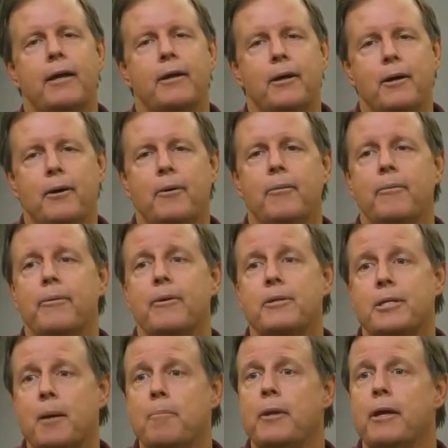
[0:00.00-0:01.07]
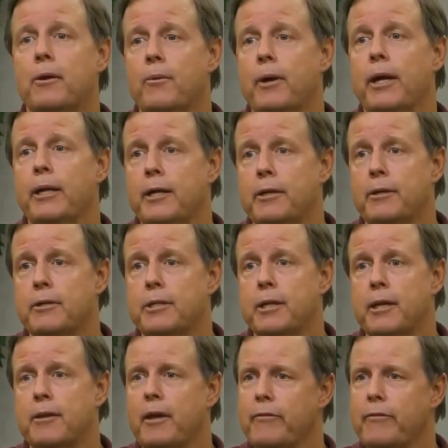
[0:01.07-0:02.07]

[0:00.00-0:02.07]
you know, there's something green in your teeth.